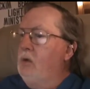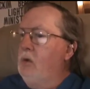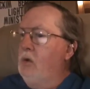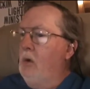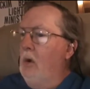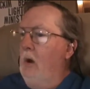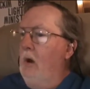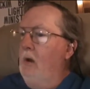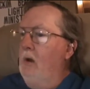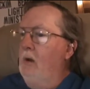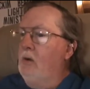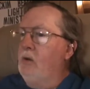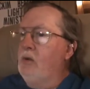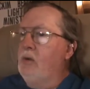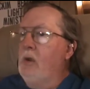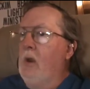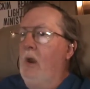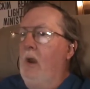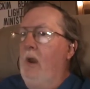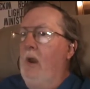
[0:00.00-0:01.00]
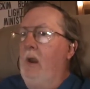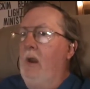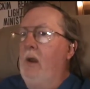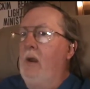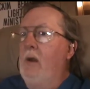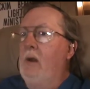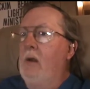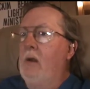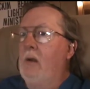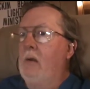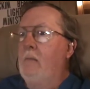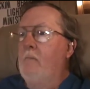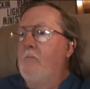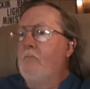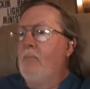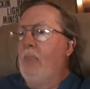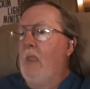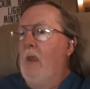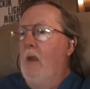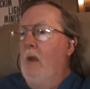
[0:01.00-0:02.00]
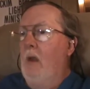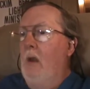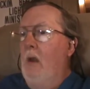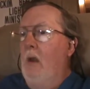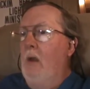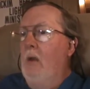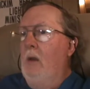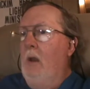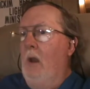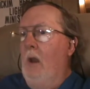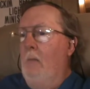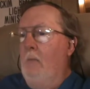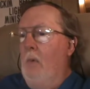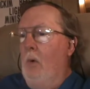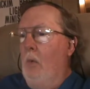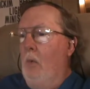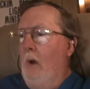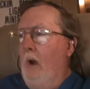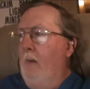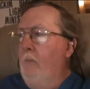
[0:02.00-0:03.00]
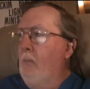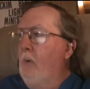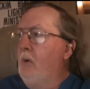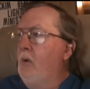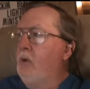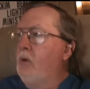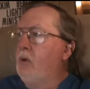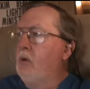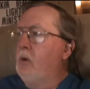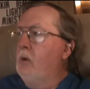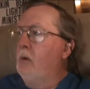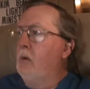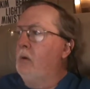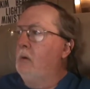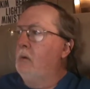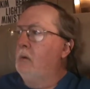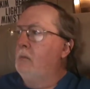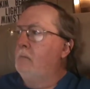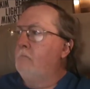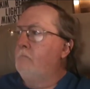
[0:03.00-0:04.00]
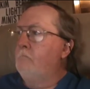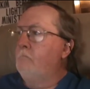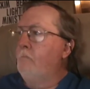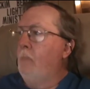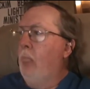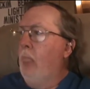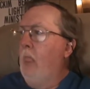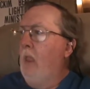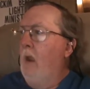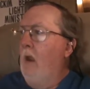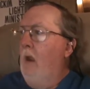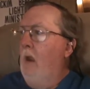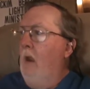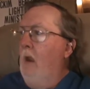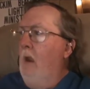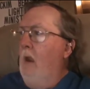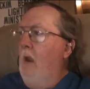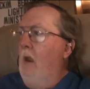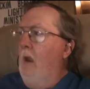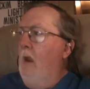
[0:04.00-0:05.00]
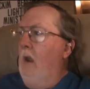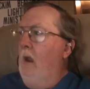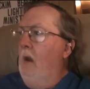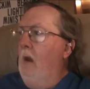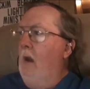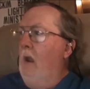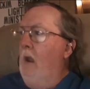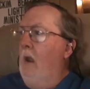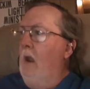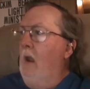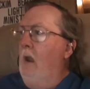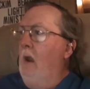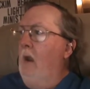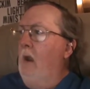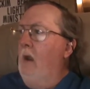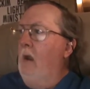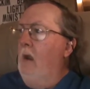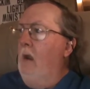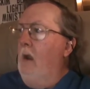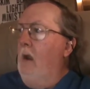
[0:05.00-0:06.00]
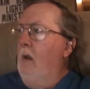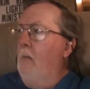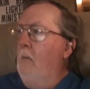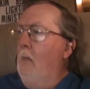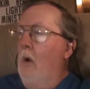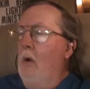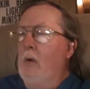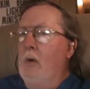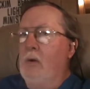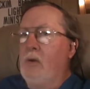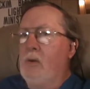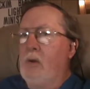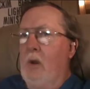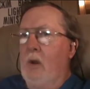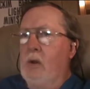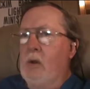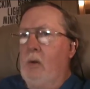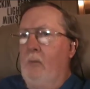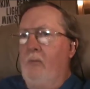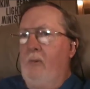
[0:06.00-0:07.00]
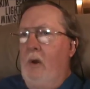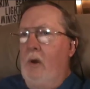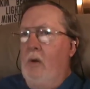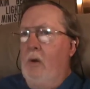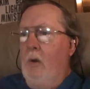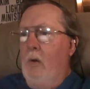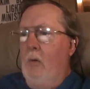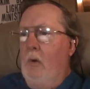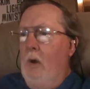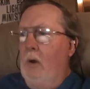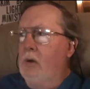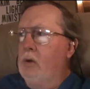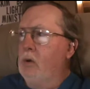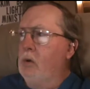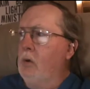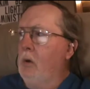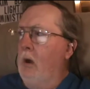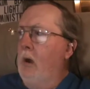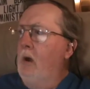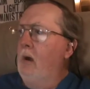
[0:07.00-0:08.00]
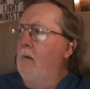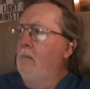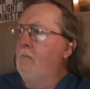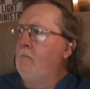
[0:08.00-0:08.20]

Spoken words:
trying to say that I'm a rapist? And I am on sex offender registry.